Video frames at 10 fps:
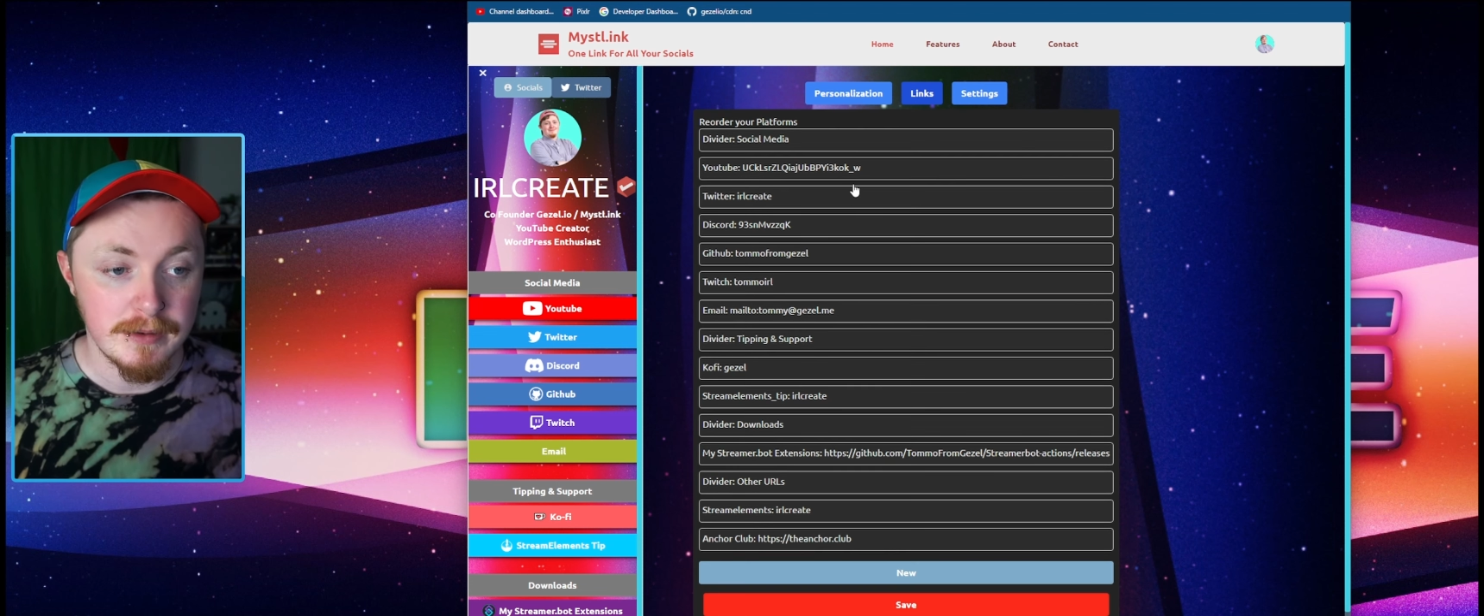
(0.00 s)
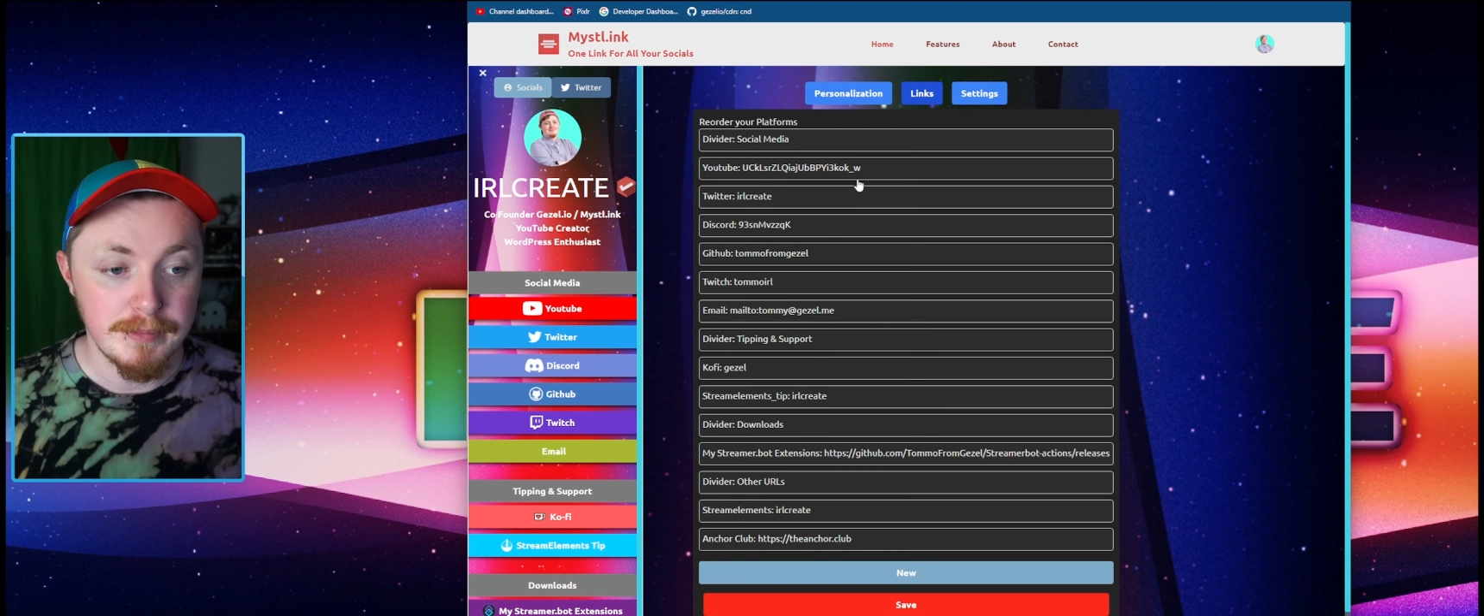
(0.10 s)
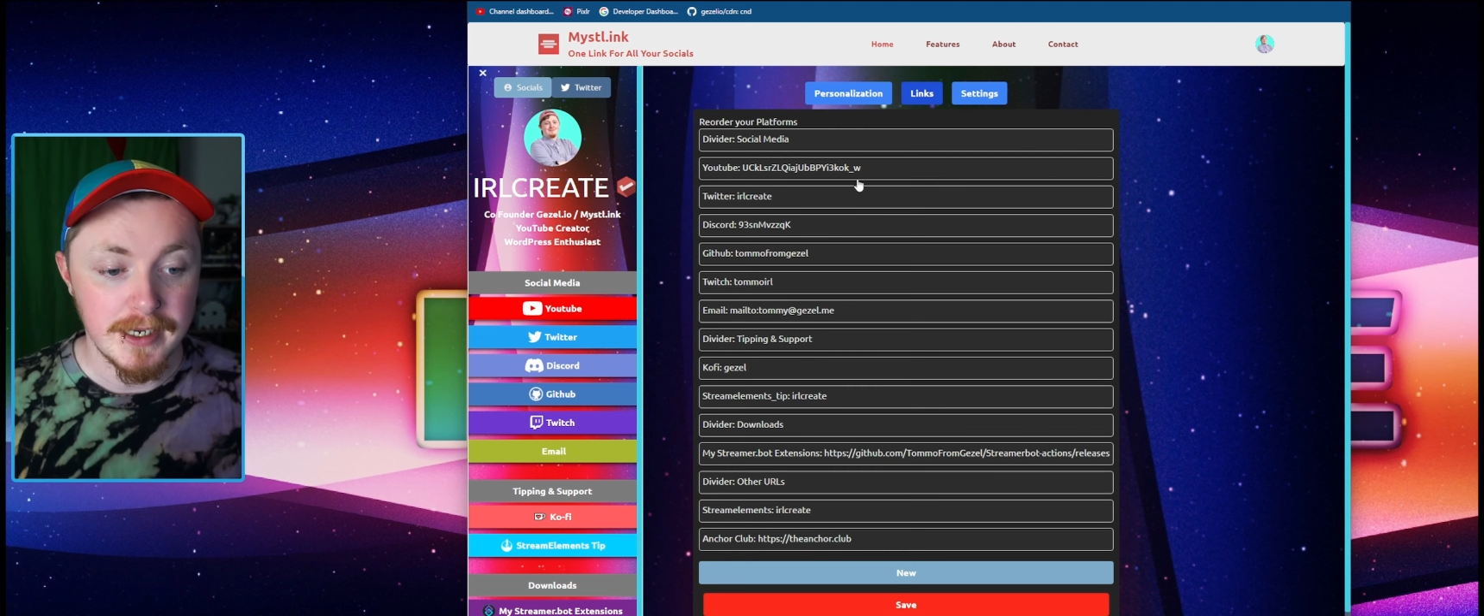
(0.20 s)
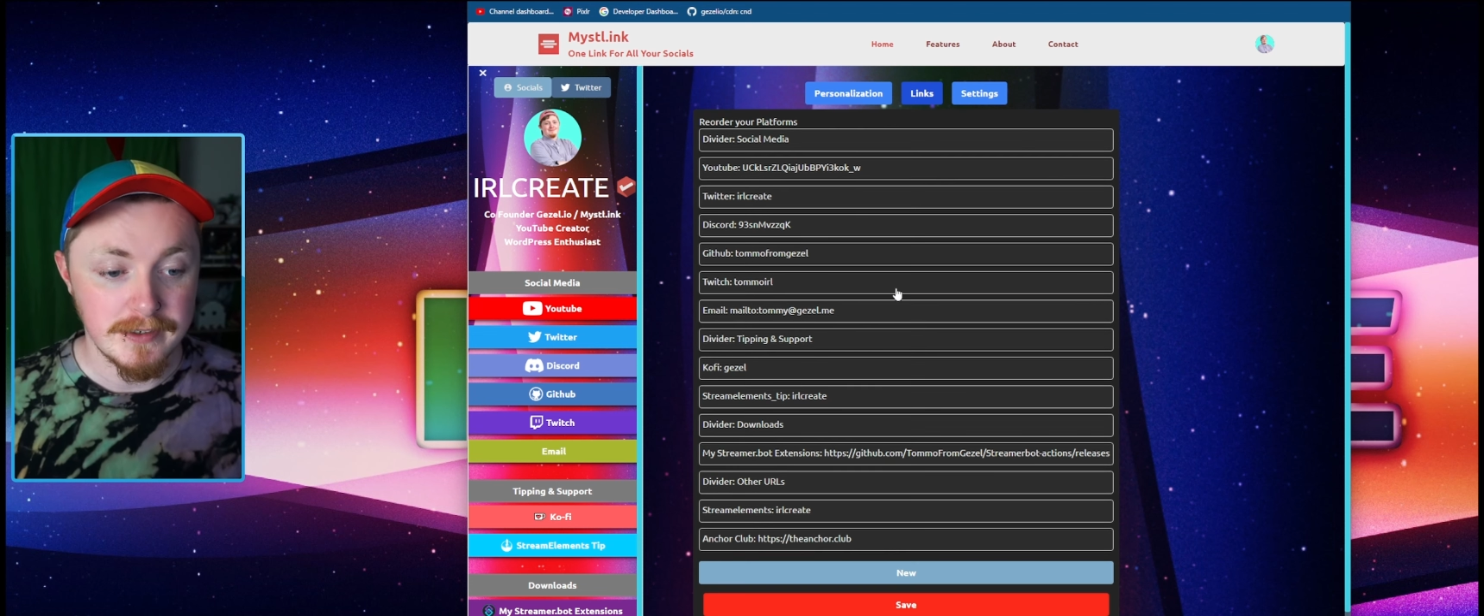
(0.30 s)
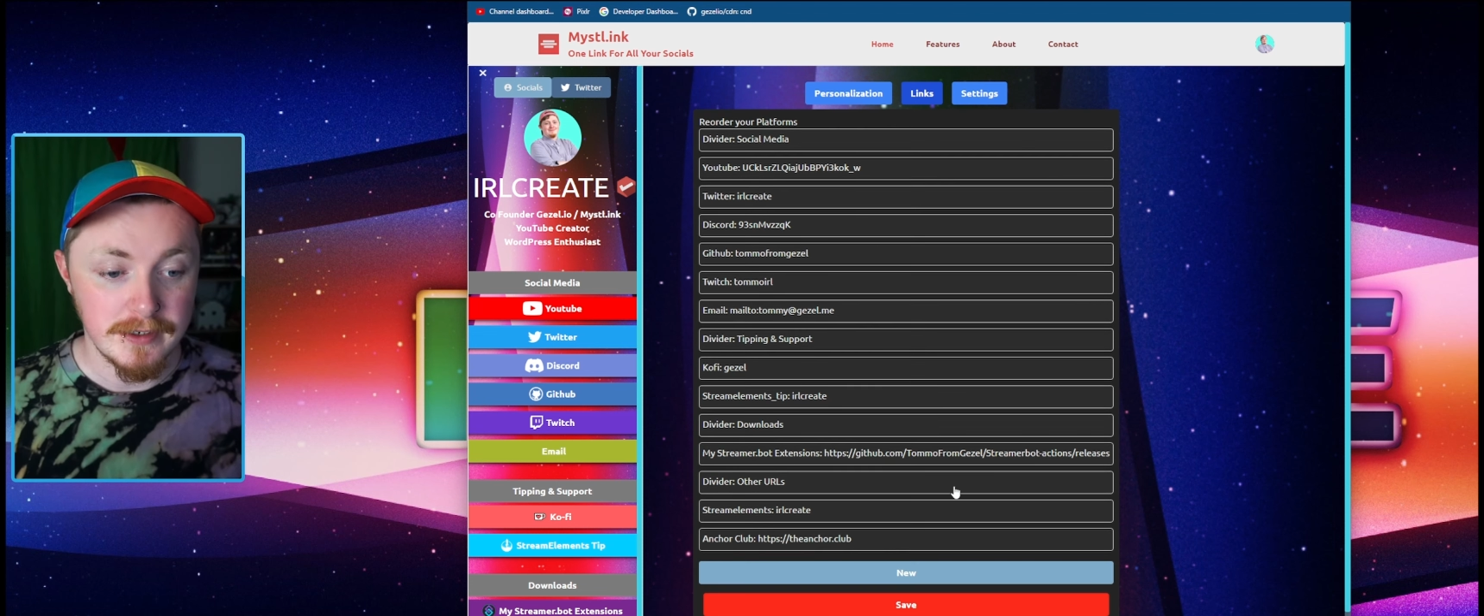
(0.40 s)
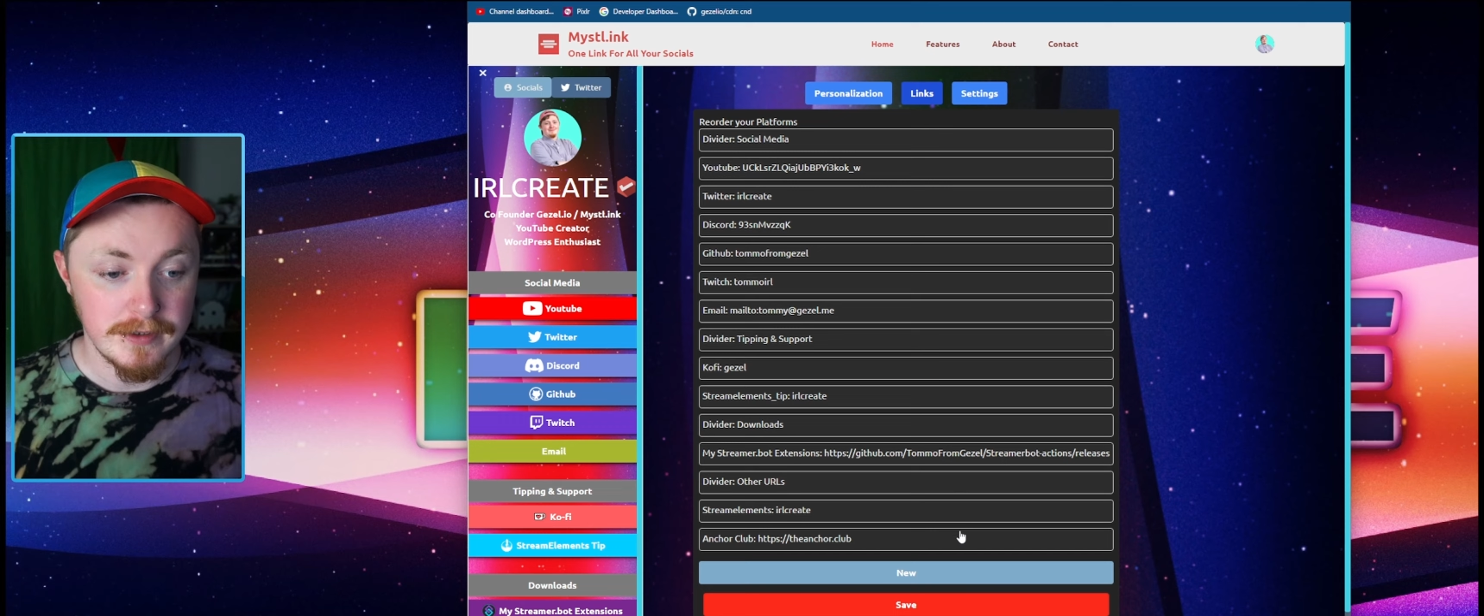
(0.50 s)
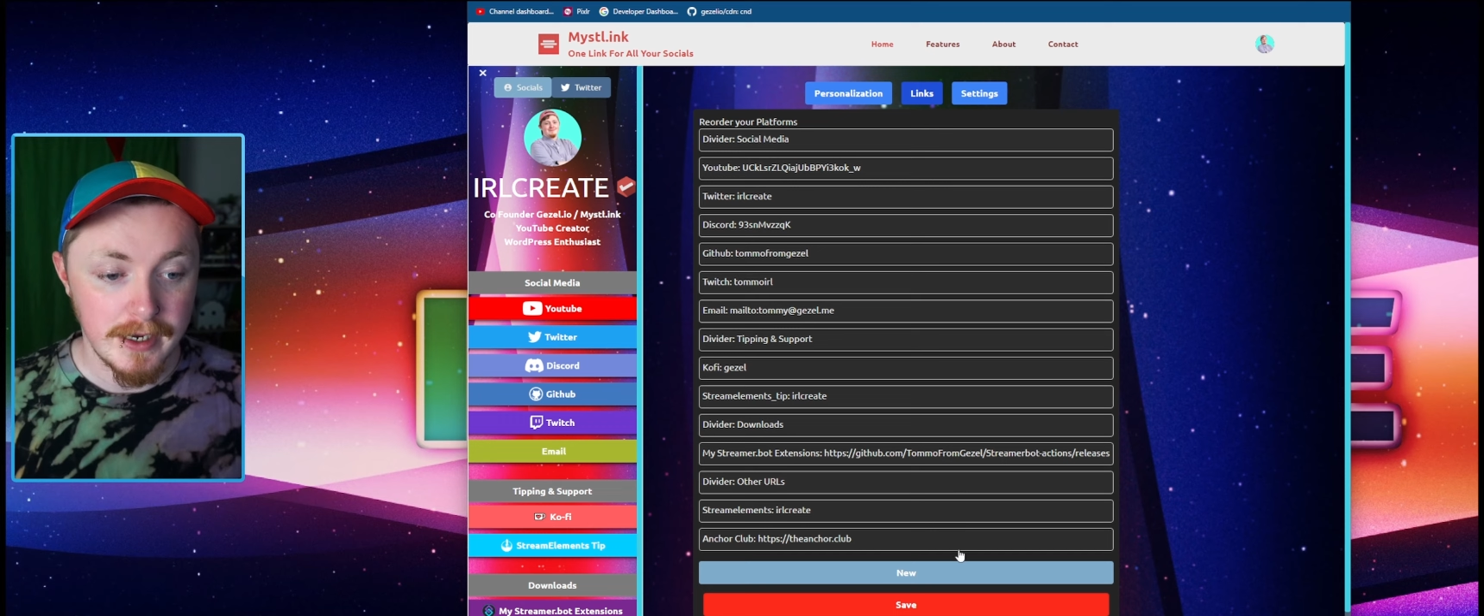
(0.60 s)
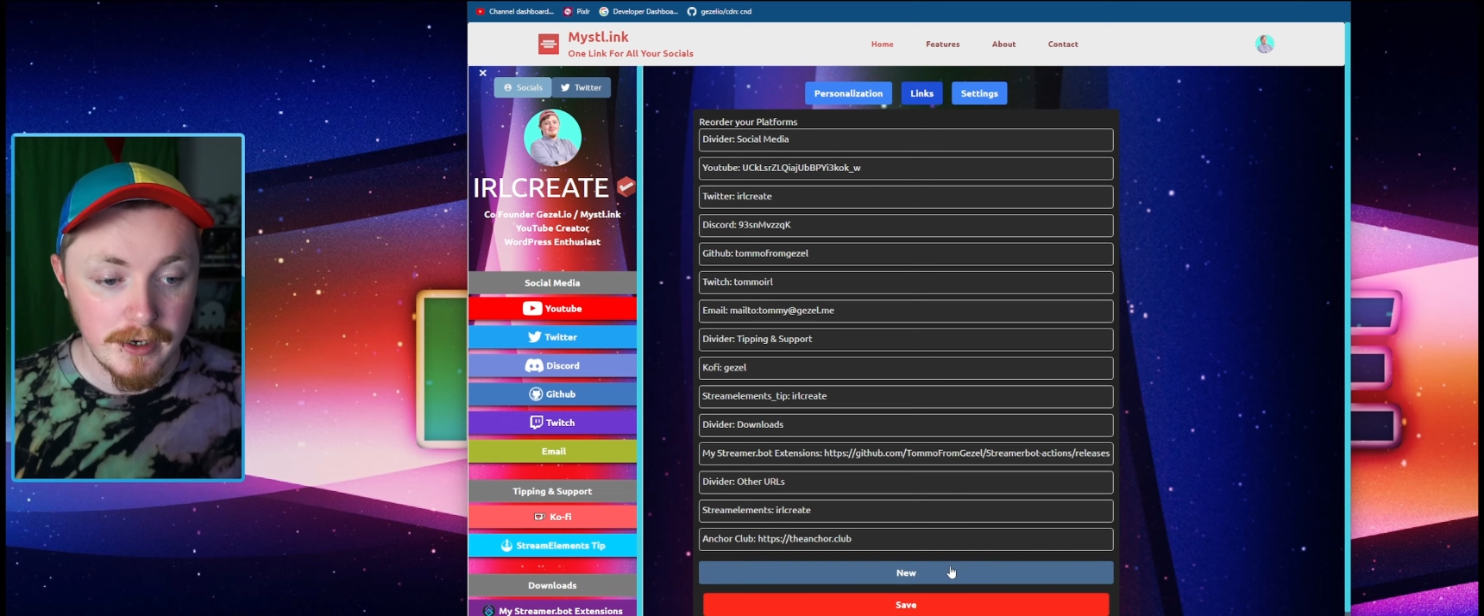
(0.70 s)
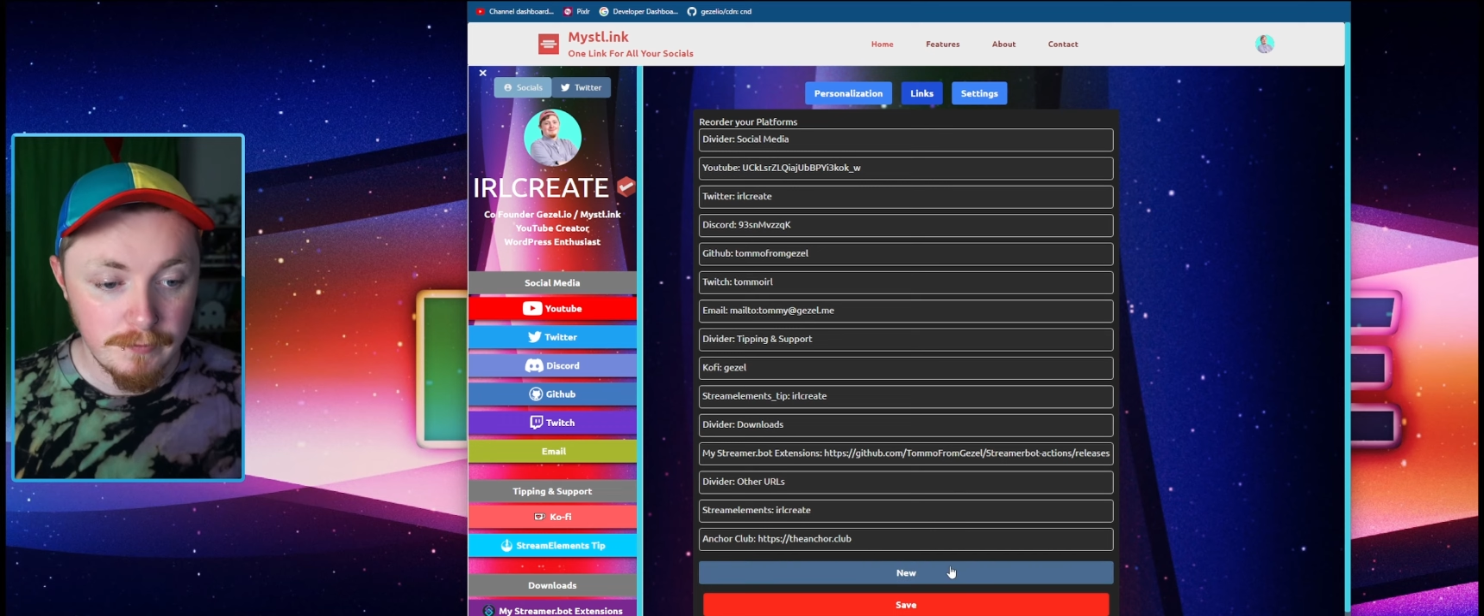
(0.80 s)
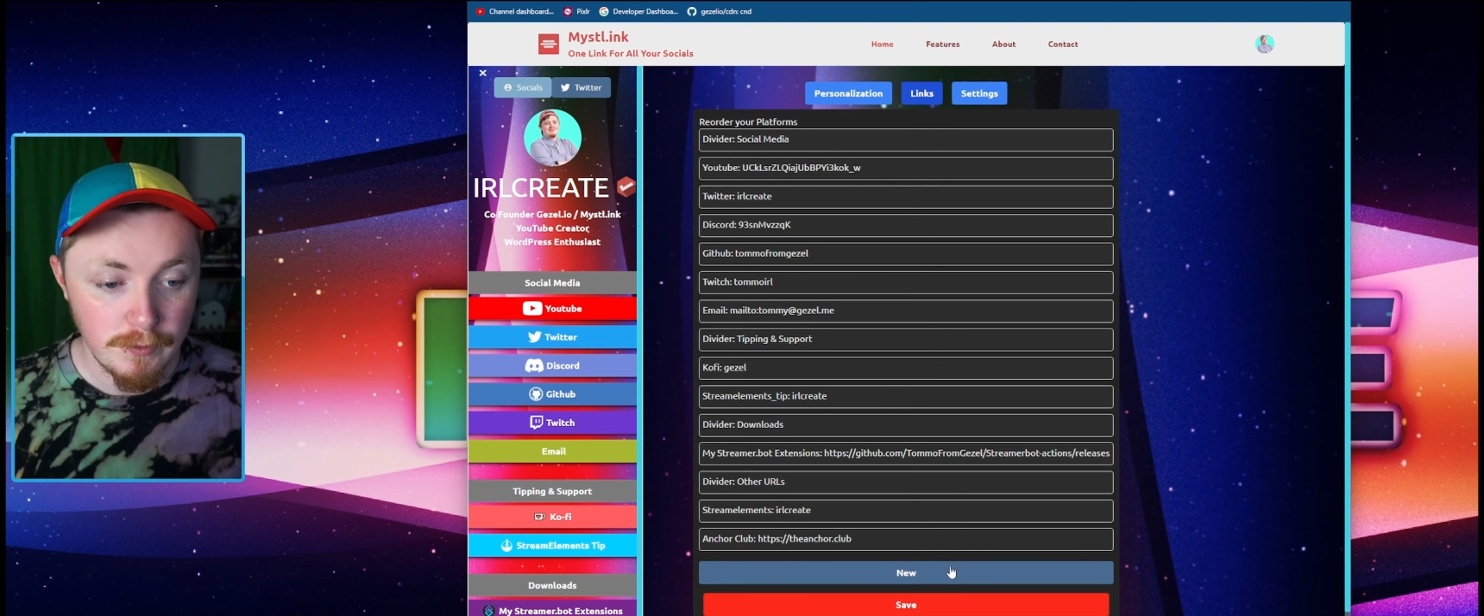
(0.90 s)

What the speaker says: and paste it in there.